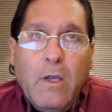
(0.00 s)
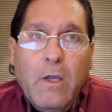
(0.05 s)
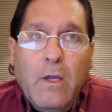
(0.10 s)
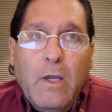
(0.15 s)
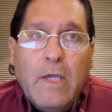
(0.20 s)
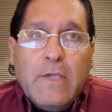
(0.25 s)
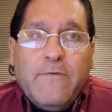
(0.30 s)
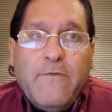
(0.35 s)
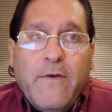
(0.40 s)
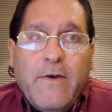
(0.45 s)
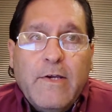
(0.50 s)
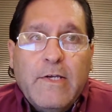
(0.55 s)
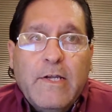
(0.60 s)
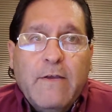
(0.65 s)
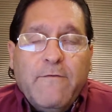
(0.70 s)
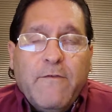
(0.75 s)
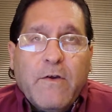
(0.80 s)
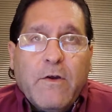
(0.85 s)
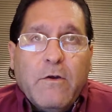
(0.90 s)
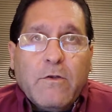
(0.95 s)
it's very
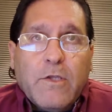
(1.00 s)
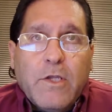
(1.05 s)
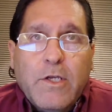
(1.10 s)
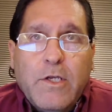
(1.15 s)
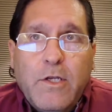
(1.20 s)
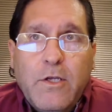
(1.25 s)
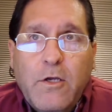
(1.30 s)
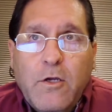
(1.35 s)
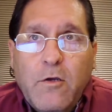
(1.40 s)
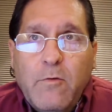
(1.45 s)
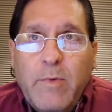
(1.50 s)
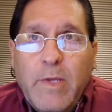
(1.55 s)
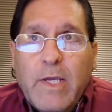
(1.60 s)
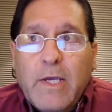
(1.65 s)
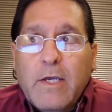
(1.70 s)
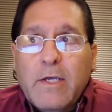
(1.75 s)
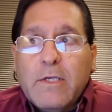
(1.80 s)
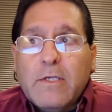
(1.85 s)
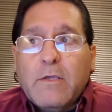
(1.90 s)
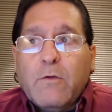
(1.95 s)
difficult to do,
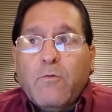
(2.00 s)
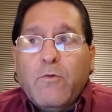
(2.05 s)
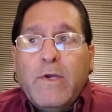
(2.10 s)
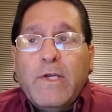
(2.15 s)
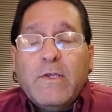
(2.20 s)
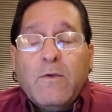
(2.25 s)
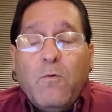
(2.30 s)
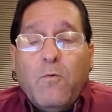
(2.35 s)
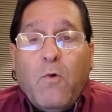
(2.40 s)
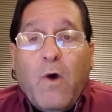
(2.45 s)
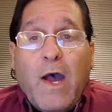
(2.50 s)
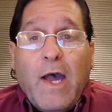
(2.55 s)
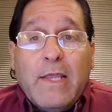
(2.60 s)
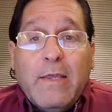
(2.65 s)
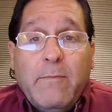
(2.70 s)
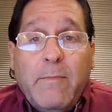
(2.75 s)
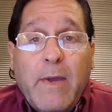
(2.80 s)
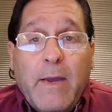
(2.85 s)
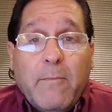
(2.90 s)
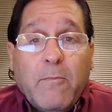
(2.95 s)
because the reason why
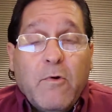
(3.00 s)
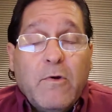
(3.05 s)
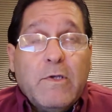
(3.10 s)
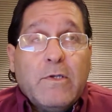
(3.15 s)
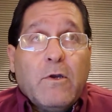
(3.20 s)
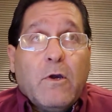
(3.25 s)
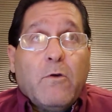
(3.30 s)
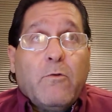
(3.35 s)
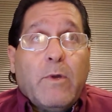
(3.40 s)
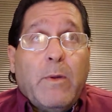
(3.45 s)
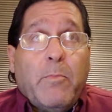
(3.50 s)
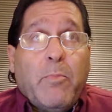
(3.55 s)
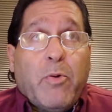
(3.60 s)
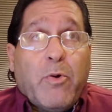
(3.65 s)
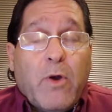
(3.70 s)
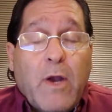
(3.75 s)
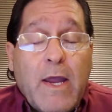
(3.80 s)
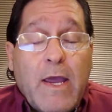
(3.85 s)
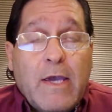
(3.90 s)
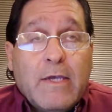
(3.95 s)
the memories are
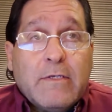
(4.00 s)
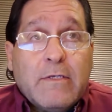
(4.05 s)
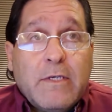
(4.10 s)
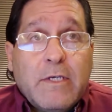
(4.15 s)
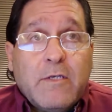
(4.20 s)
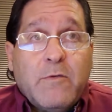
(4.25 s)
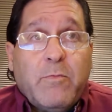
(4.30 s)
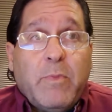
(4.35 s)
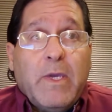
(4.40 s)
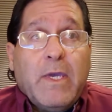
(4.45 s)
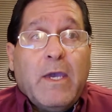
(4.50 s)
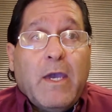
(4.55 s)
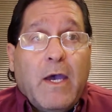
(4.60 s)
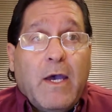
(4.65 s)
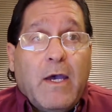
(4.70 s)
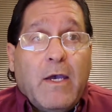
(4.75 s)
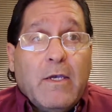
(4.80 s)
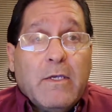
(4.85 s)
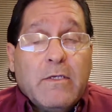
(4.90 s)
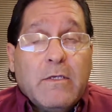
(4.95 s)
repressed is
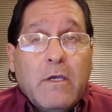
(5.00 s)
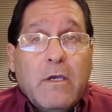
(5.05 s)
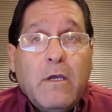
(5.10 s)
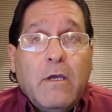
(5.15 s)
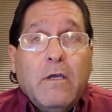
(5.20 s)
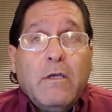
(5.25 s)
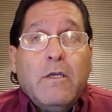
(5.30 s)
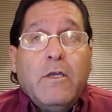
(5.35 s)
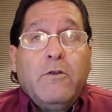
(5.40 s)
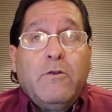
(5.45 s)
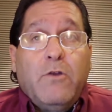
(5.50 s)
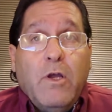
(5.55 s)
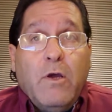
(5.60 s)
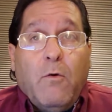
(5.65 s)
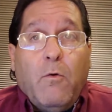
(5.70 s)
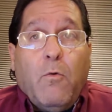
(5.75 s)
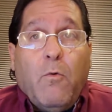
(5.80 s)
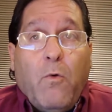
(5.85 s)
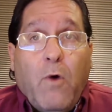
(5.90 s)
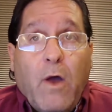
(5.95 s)
because you
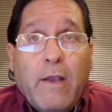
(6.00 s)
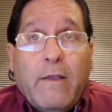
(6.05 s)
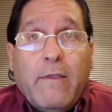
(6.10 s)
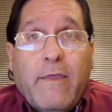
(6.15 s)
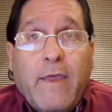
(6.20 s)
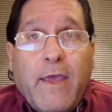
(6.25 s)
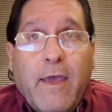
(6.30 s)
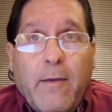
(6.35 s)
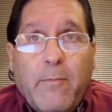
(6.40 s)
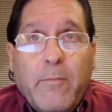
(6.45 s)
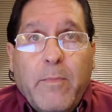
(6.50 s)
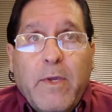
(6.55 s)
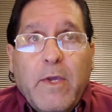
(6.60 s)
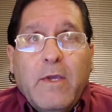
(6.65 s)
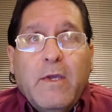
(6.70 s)
don't want them.